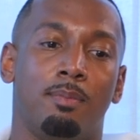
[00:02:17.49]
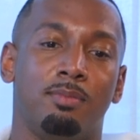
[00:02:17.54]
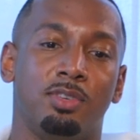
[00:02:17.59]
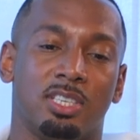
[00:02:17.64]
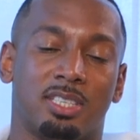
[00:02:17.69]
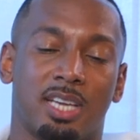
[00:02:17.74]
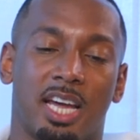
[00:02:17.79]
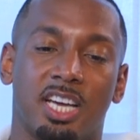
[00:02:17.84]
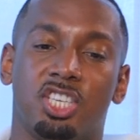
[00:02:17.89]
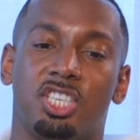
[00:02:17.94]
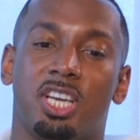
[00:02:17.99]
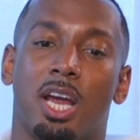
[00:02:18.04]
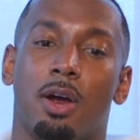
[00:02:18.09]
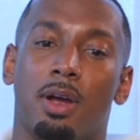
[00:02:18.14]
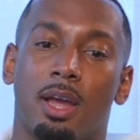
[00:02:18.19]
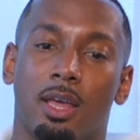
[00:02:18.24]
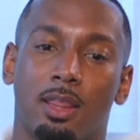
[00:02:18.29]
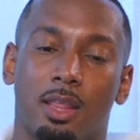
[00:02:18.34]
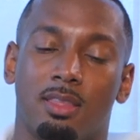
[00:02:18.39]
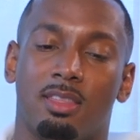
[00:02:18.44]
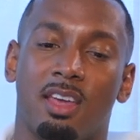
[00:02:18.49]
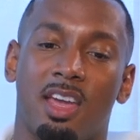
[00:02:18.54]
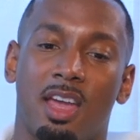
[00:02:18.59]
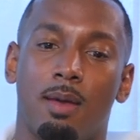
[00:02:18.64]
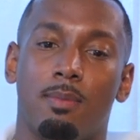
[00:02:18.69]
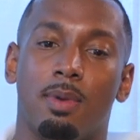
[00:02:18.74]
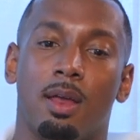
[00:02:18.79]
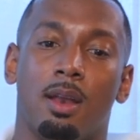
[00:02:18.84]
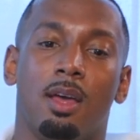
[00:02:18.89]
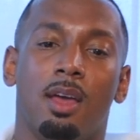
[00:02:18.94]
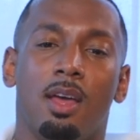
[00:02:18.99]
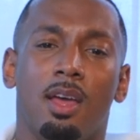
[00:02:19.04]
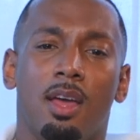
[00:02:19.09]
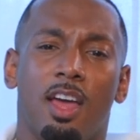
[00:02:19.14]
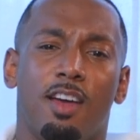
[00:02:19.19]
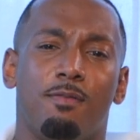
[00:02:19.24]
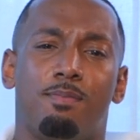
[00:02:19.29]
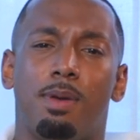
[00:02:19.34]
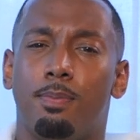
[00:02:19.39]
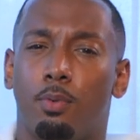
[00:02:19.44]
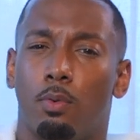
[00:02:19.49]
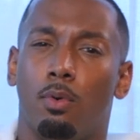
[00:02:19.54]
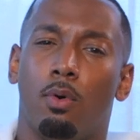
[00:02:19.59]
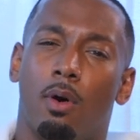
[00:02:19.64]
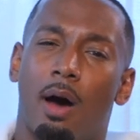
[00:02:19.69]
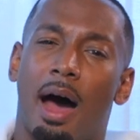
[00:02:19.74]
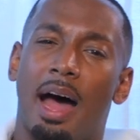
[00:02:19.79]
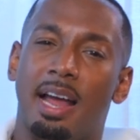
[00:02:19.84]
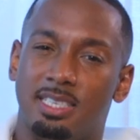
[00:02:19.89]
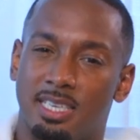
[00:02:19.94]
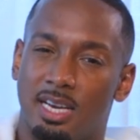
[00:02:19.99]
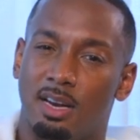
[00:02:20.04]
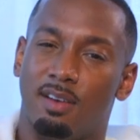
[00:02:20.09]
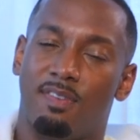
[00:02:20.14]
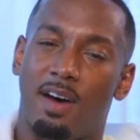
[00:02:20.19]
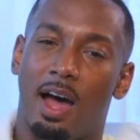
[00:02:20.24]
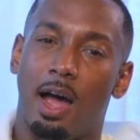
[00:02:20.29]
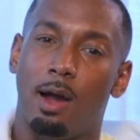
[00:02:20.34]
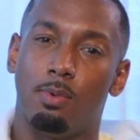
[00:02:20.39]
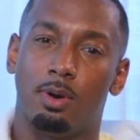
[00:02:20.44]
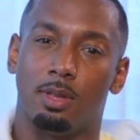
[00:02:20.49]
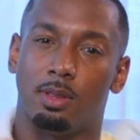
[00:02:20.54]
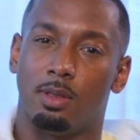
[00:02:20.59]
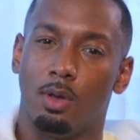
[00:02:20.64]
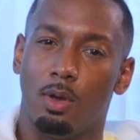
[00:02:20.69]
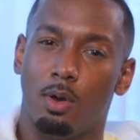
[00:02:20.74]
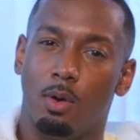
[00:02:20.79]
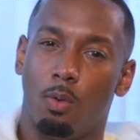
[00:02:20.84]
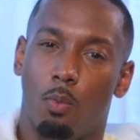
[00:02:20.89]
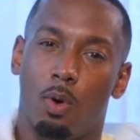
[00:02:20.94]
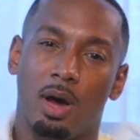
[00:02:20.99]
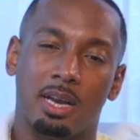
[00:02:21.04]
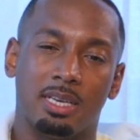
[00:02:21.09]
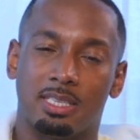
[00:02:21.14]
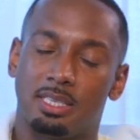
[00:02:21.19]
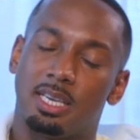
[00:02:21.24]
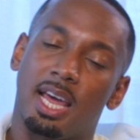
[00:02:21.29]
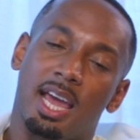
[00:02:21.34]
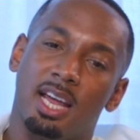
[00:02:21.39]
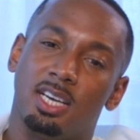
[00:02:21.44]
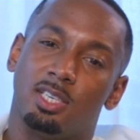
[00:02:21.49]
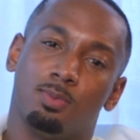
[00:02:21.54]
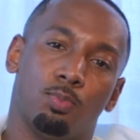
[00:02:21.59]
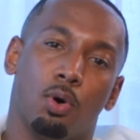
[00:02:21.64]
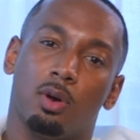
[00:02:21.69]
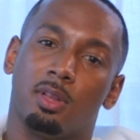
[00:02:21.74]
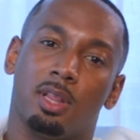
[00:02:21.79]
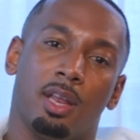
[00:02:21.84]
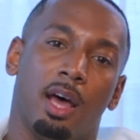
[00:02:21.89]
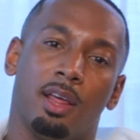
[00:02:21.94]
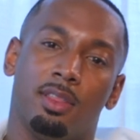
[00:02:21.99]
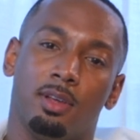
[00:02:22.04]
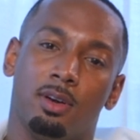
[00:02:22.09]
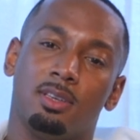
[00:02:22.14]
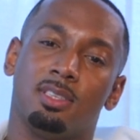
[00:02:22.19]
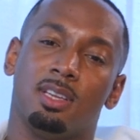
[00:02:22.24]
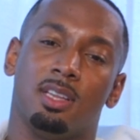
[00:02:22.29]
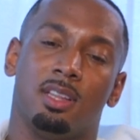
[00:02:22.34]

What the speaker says: just like sharing in the theme, and if people will identify with one stage more than others,